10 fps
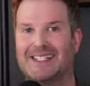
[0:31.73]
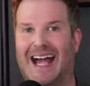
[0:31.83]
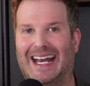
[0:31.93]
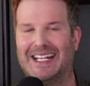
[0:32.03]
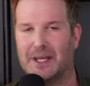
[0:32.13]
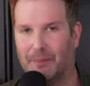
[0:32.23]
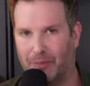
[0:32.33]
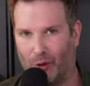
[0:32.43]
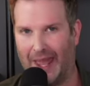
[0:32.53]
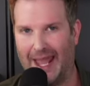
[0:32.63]
I decided to
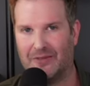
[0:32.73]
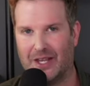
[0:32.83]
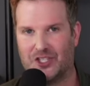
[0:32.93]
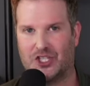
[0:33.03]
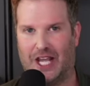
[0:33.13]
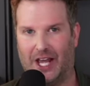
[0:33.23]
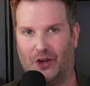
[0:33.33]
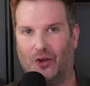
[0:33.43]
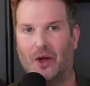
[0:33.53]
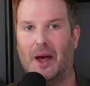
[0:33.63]
bring this
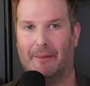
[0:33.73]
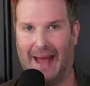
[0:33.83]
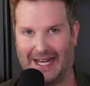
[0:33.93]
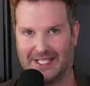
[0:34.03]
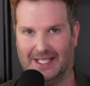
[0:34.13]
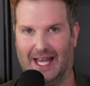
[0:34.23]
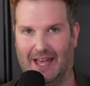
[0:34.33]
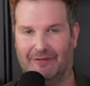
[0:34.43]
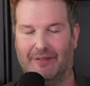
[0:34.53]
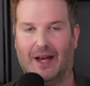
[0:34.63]
channel back to
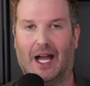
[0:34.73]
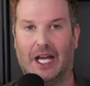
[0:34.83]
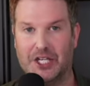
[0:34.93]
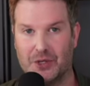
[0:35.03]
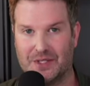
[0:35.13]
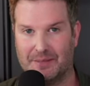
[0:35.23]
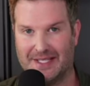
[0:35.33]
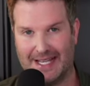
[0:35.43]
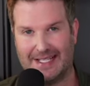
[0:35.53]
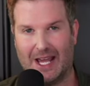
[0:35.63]
life. I'm gonna do
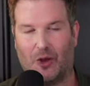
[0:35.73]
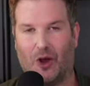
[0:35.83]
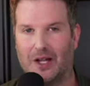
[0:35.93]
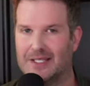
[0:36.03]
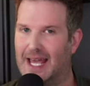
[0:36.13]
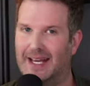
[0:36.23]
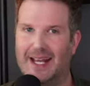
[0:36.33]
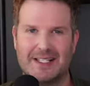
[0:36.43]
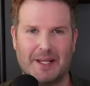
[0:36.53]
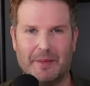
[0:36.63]
some sit-down
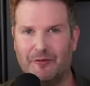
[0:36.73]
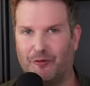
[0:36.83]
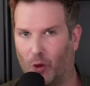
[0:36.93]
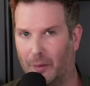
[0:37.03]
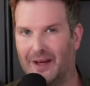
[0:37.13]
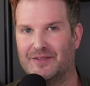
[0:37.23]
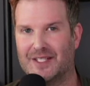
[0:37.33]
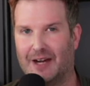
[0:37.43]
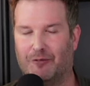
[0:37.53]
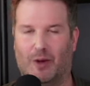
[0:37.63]
content, some
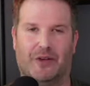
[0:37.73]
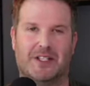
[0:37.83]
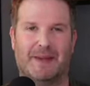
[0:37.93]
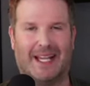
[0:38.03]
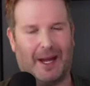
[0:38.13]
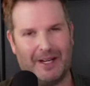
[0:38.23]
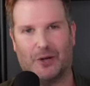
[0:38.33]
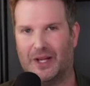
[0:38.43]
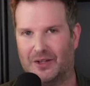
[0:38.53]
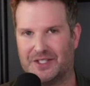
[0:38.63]
informative stuff, whether it's
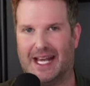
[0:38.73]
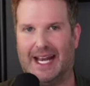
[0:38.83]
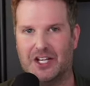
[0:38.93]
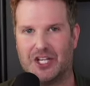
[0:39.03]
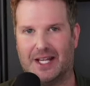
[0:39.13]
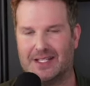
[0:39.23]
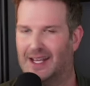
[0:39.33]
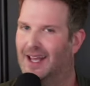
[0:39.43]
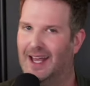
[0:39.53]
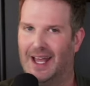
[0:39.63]
becoming a real estate agent,
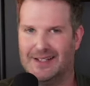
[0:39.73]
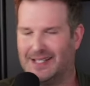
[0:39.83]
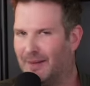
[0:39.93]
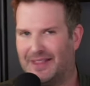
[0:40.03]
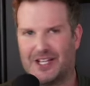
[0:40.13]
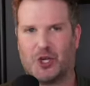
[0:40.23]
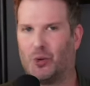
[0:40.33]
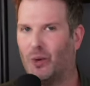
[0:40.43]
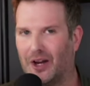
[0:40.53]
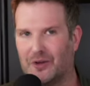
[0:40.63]
some of the
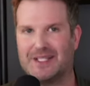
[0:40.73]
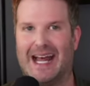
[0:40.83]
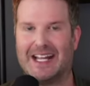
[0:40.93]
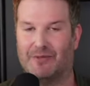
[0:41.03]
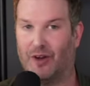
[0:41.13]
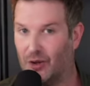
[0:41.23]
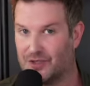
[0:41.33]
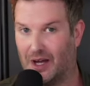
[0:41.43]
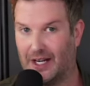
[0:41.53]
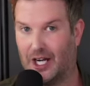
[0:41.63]
Toronto stats of what
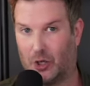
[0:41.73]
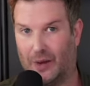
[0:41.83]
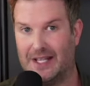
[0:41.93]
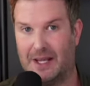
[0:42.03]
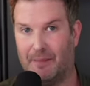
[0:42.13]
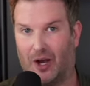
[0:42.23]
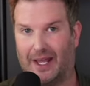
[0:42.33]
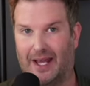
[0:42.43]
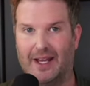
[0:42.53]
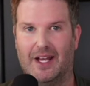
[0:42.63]
goes on in our crazy
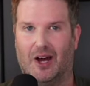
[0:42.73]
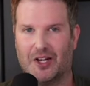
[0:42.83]
market,